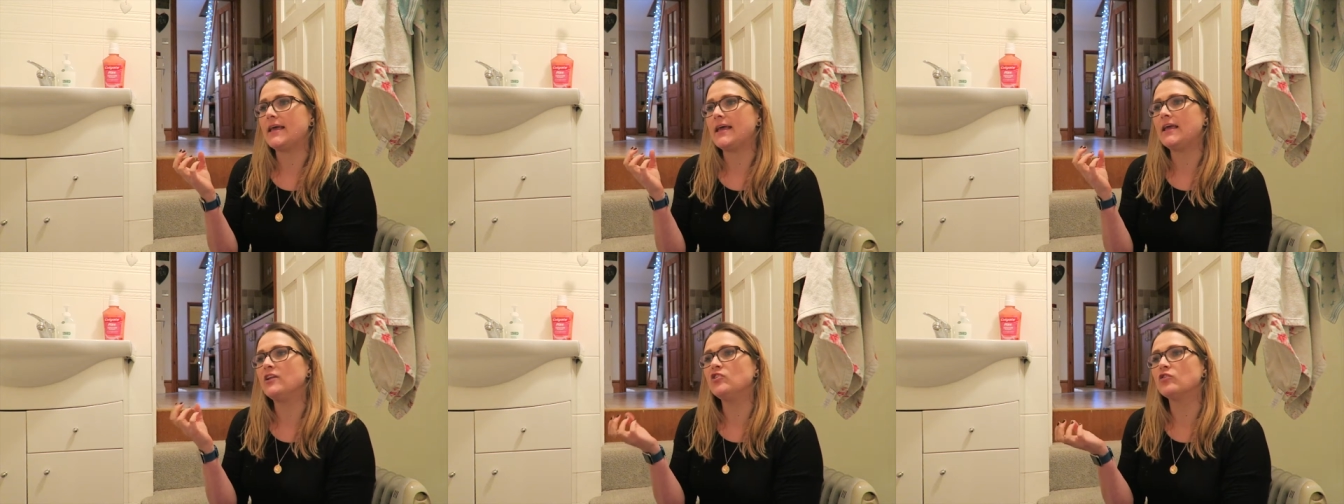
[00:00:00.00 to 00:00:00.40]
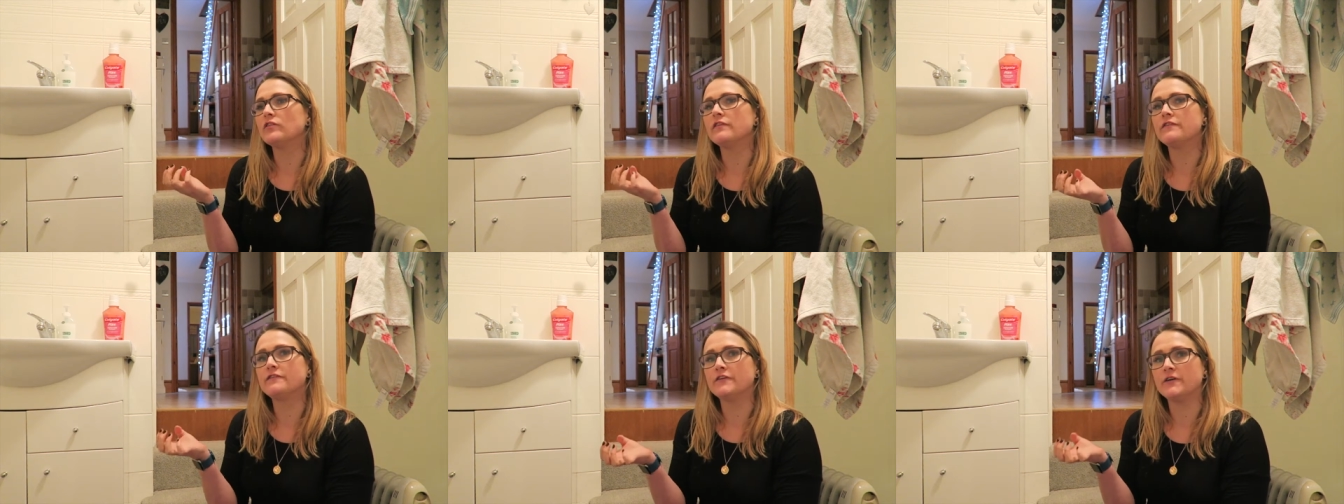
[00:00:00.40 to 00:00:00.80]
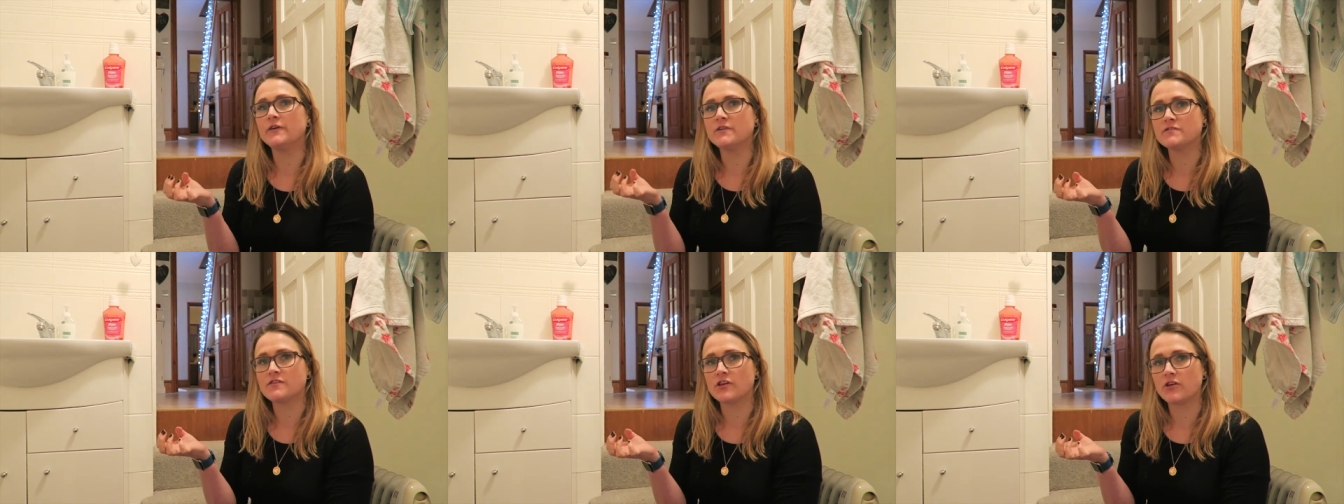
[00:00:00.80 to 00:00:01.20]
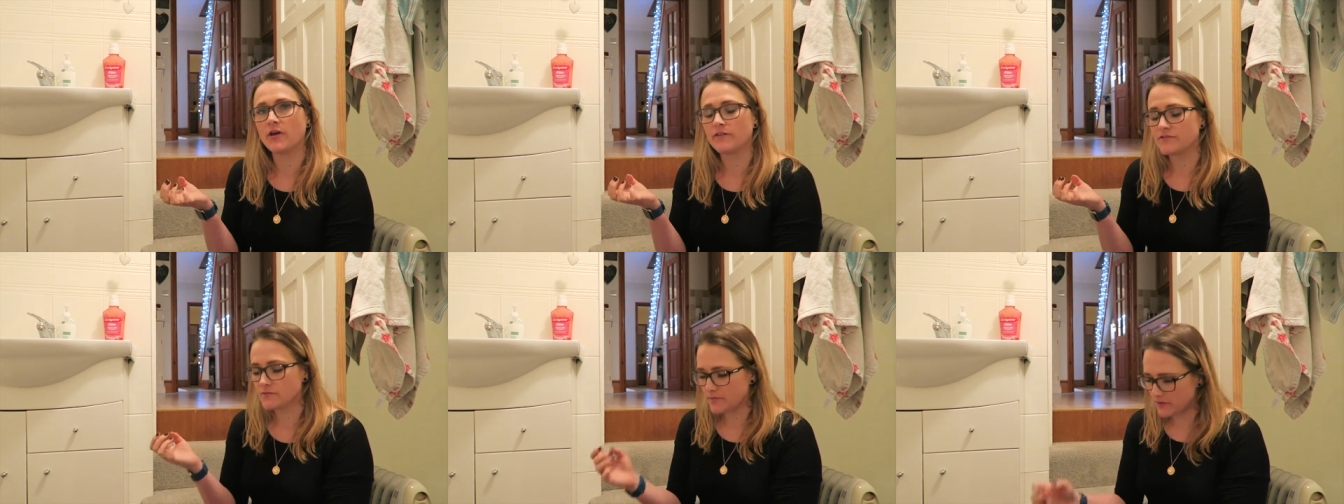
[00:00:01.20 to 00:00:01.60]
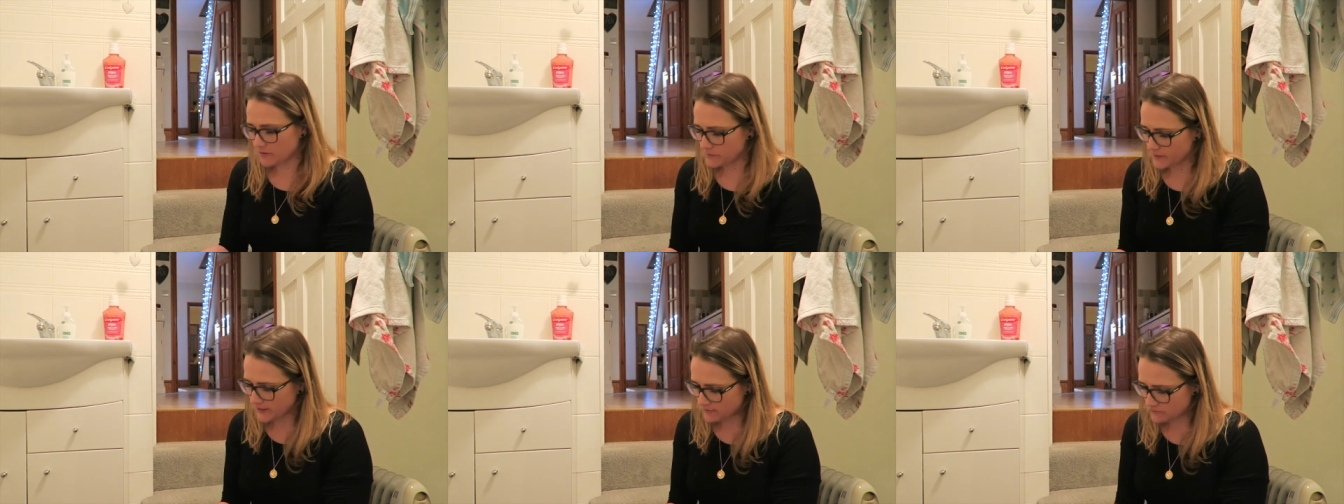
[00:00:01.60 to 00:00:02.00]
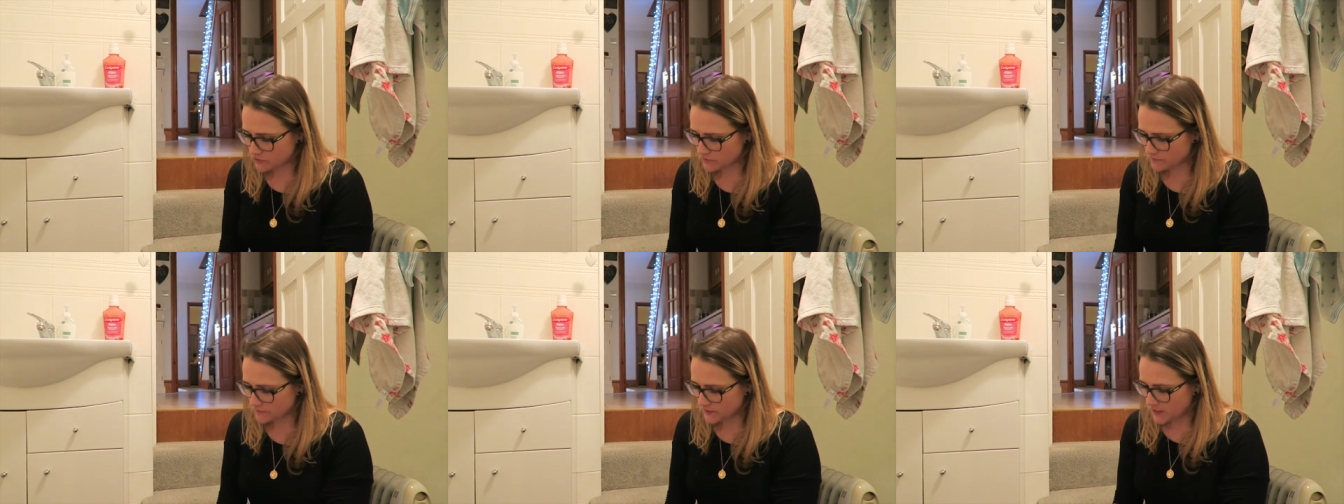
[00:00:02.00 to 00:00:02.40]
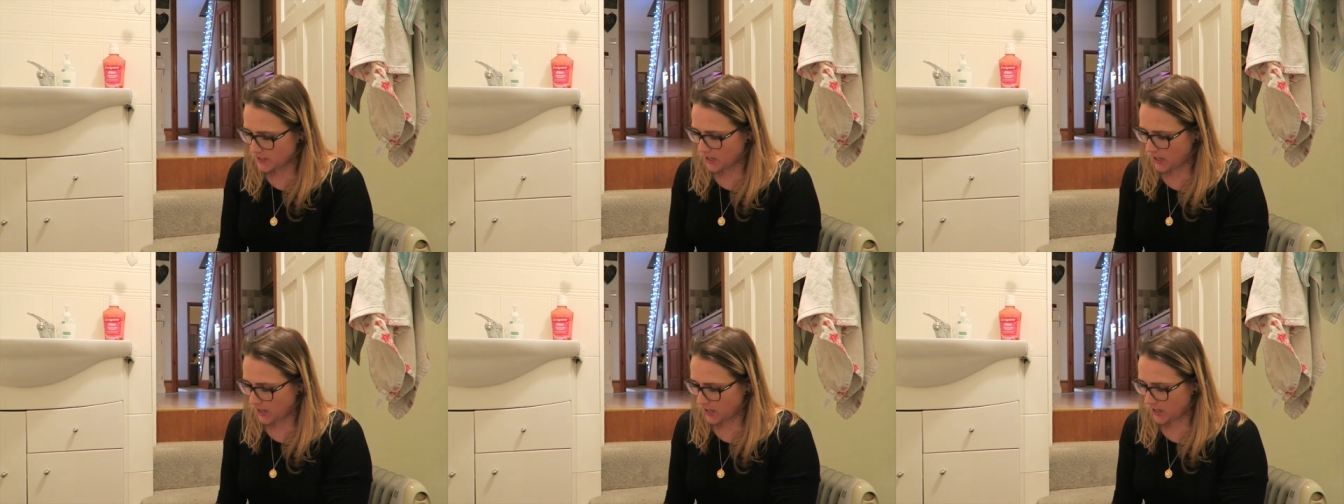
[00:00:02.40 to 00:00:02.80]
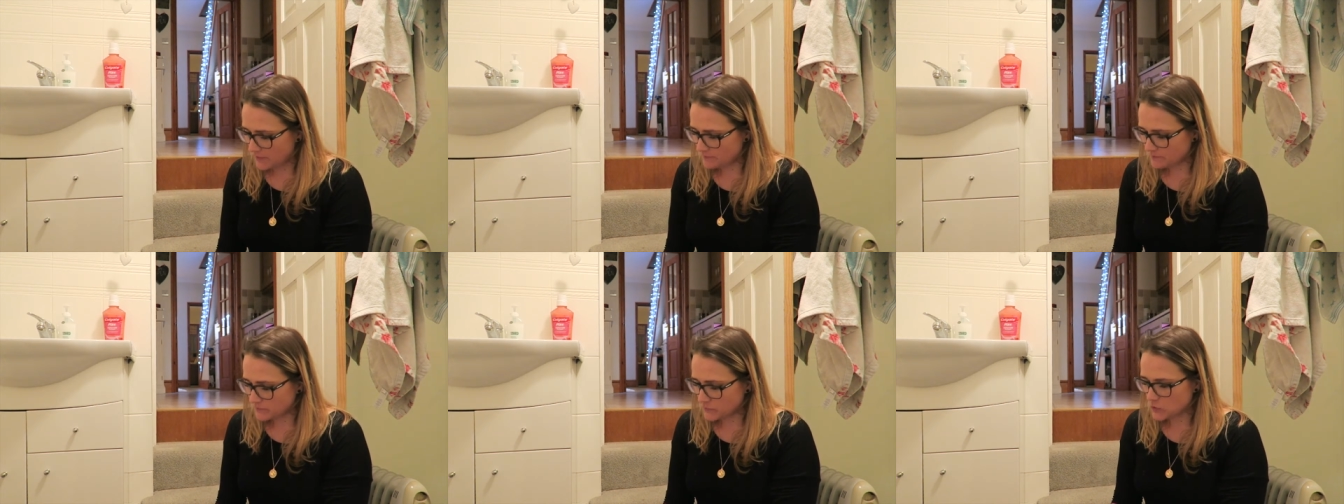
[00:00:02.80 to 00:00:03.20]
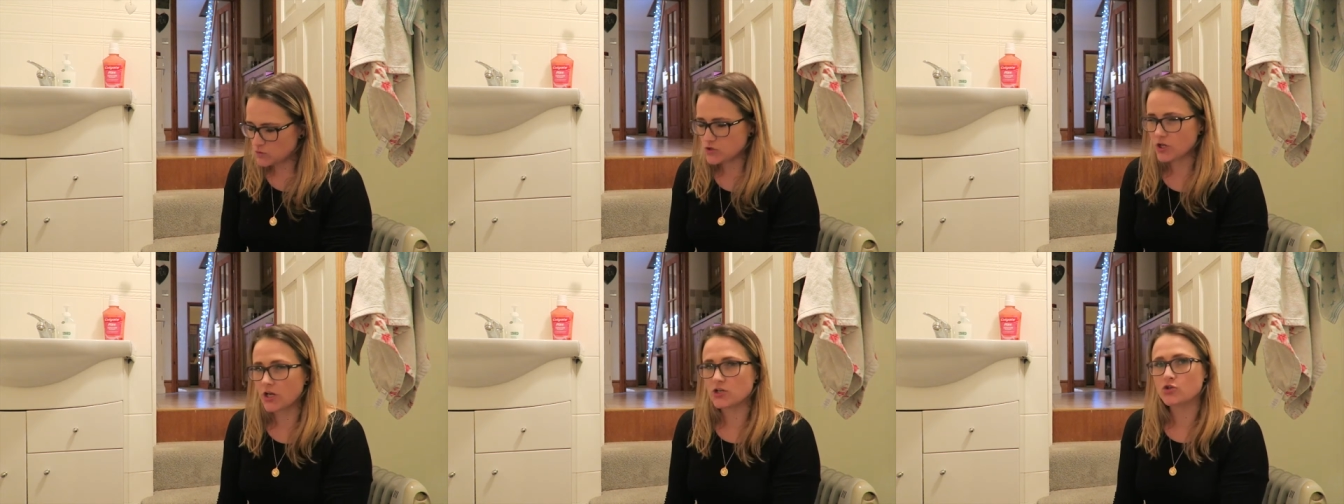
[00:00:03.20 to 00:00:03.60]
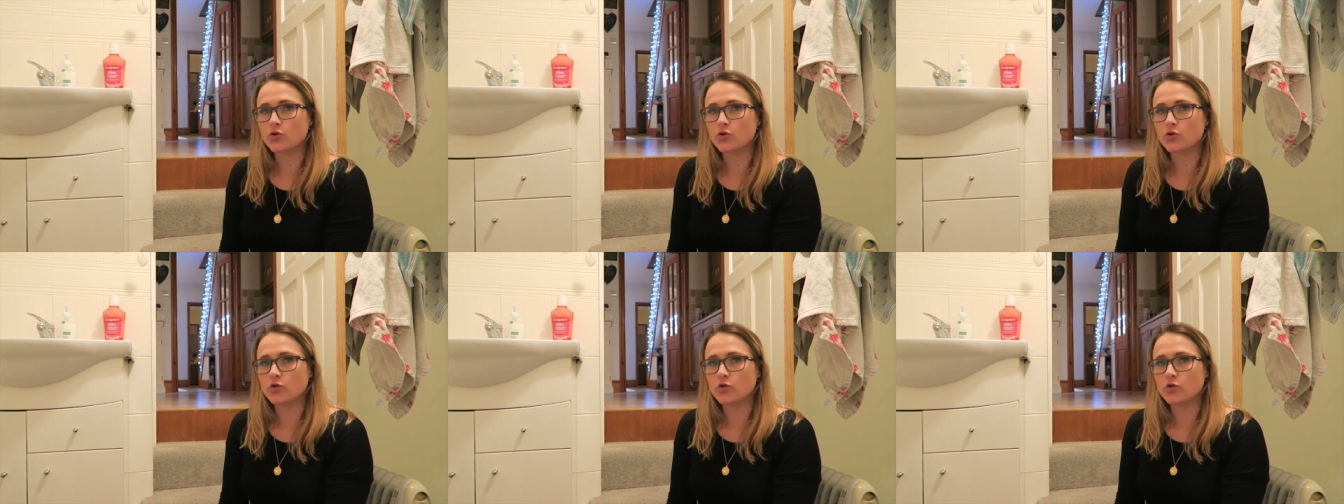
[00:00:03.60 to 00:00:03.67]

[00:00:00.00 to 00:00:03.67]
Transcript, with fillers: in your food that you have to be aware of, um, also like